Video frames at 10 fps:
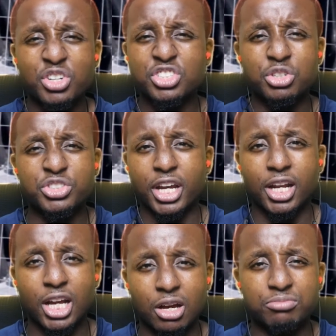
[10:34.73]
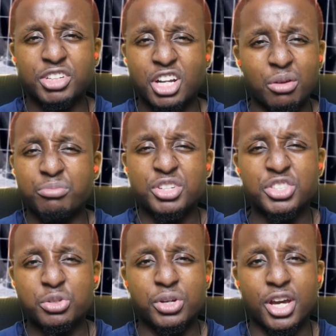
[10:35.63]
sure you just go check it out. You know,
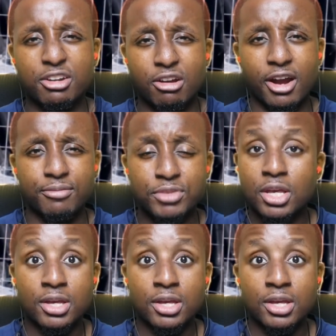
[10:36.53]
just do good. All right.